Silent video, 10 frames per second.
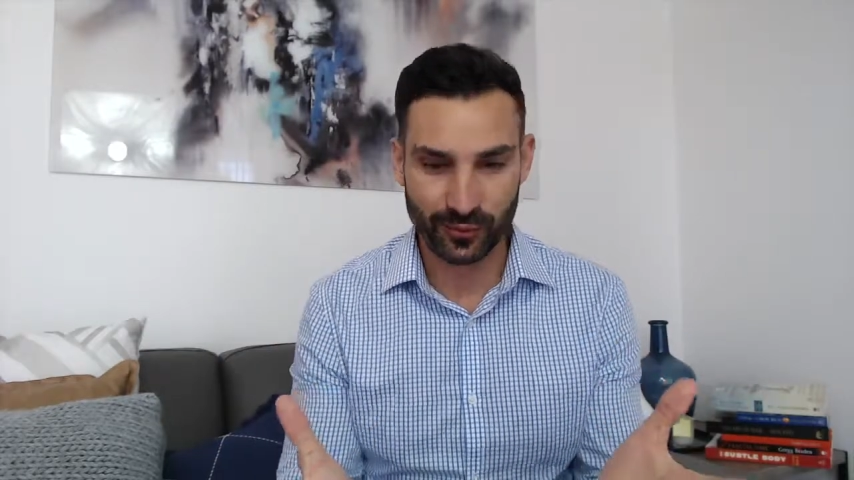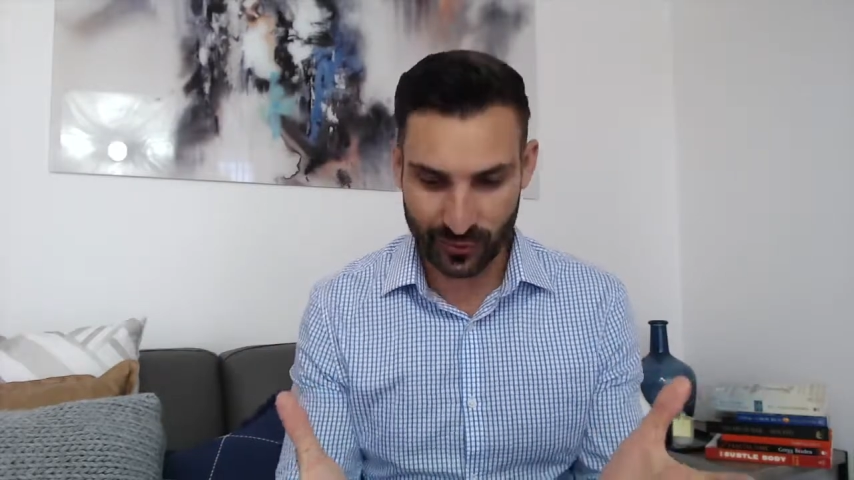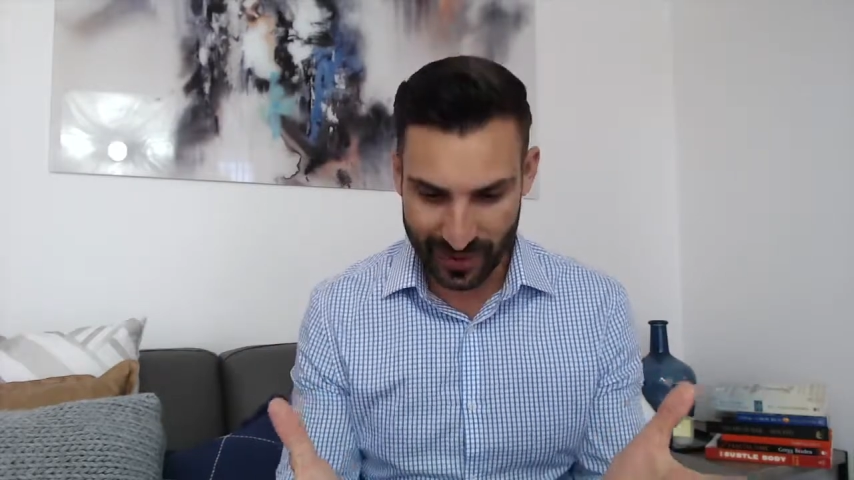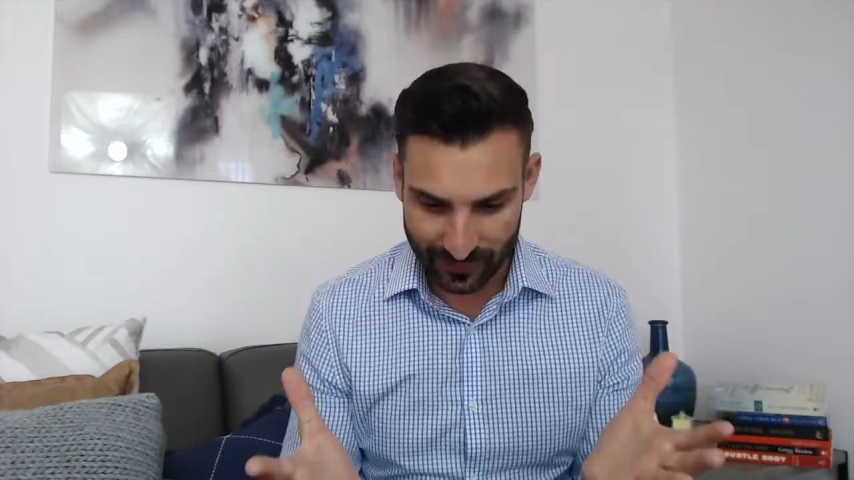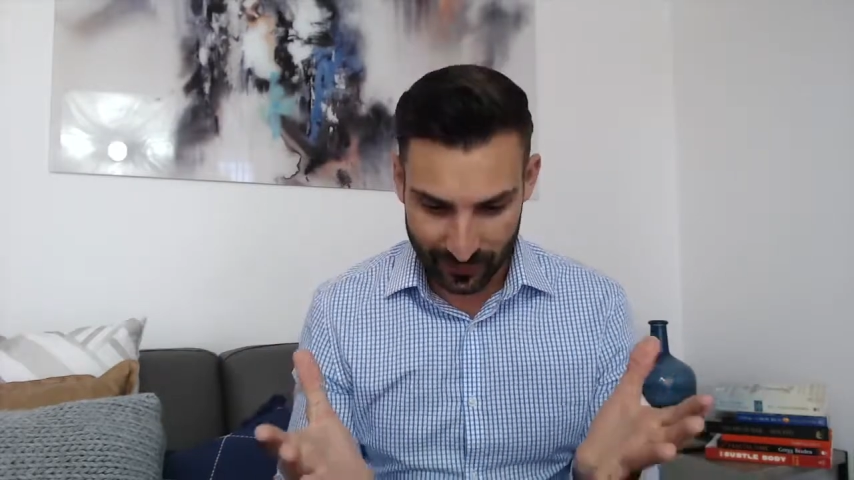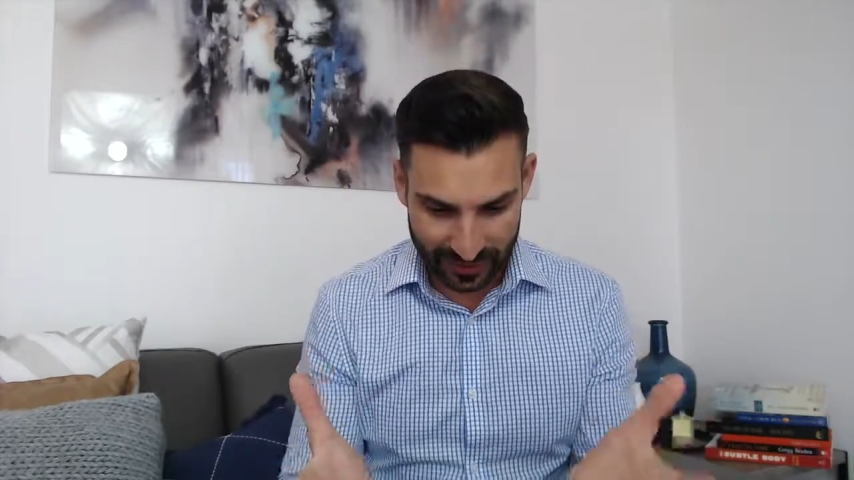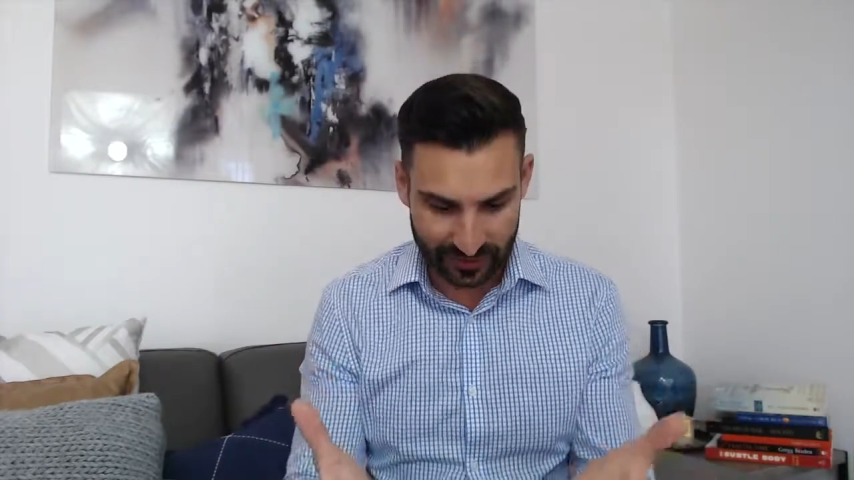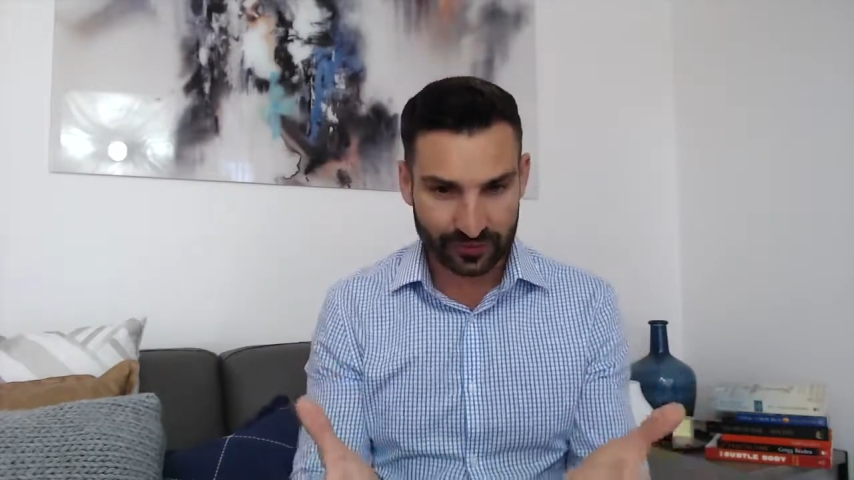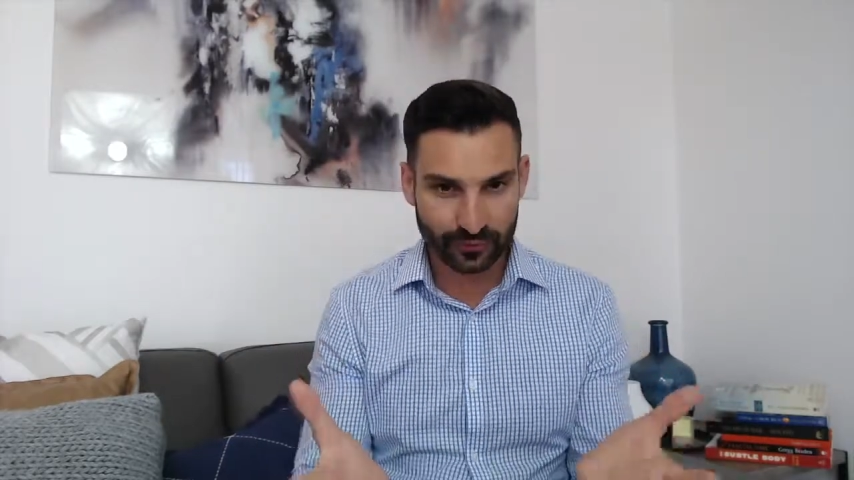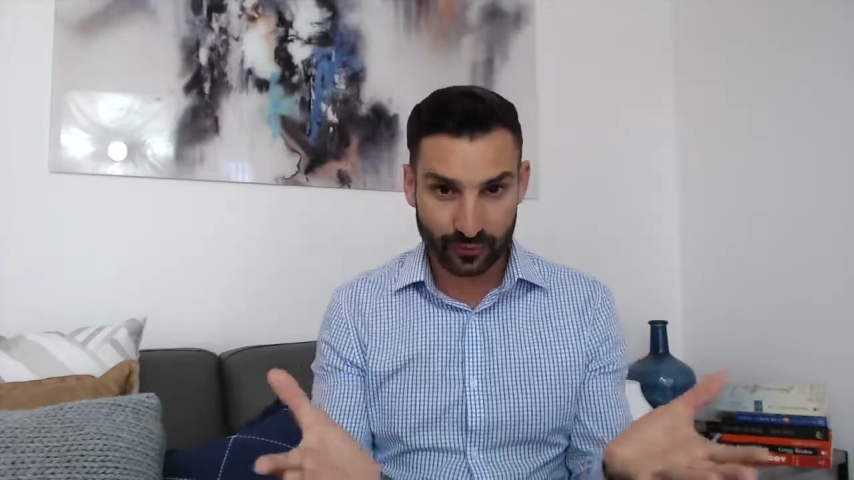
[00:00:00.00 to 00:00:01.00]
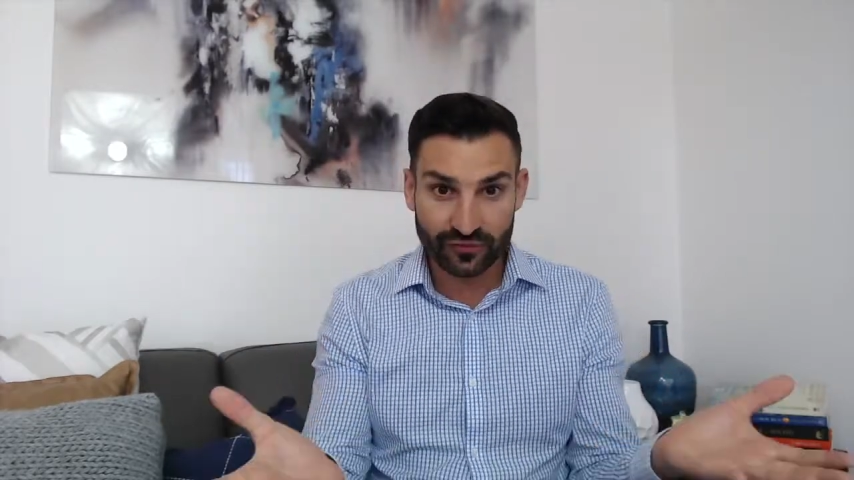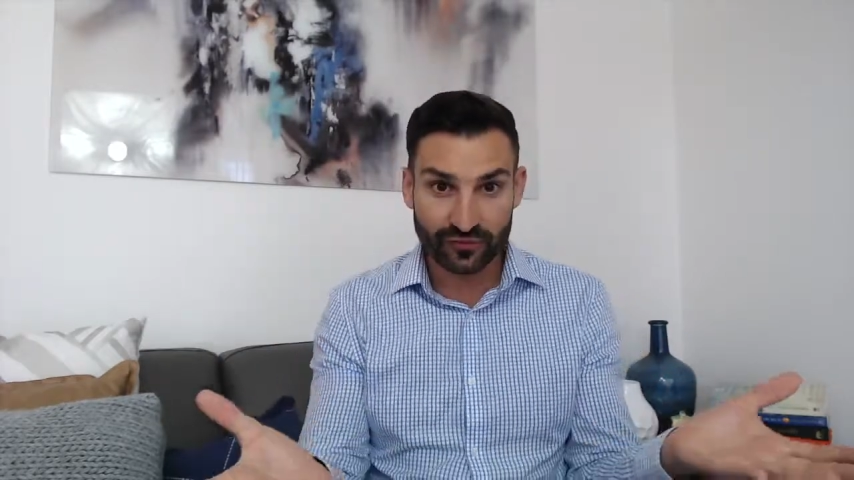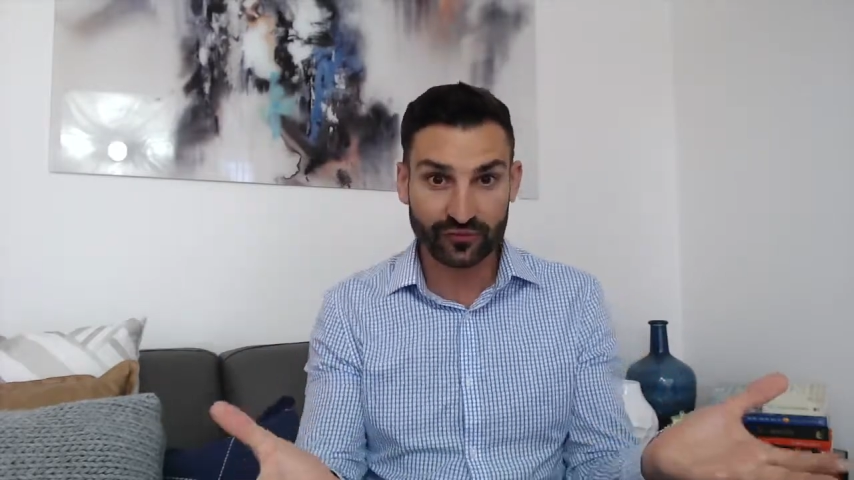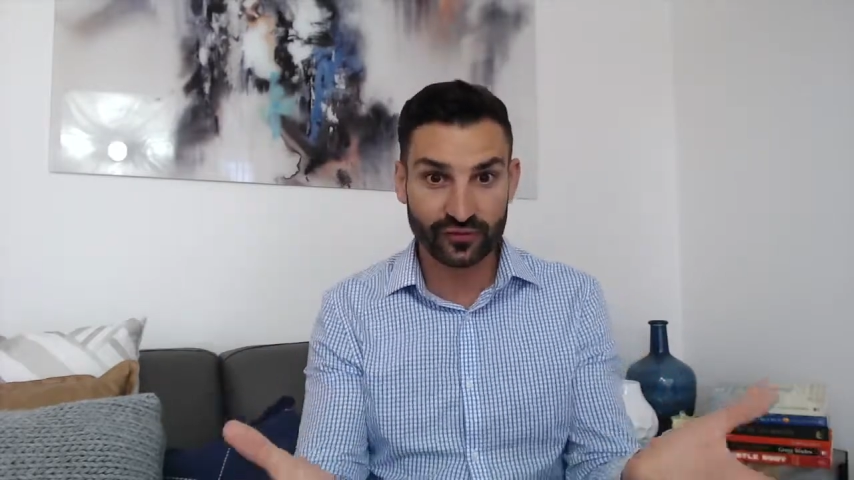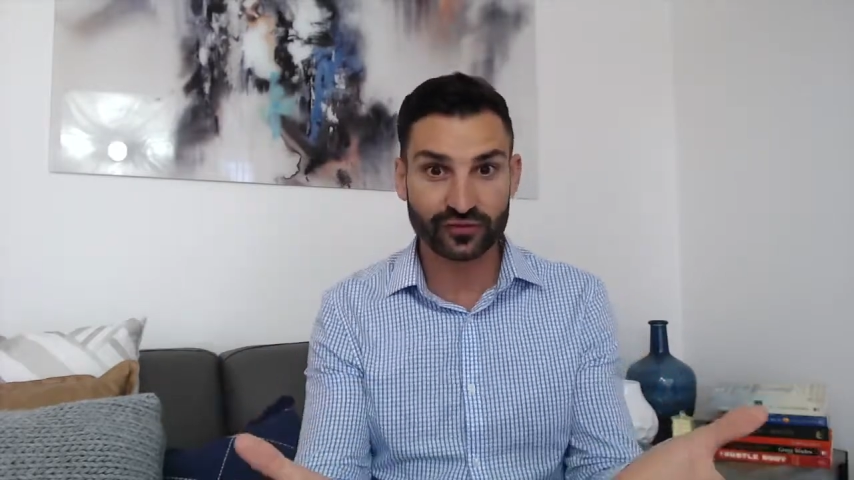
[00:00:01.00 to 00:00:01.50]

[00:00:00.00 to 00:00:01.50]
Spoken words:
if you've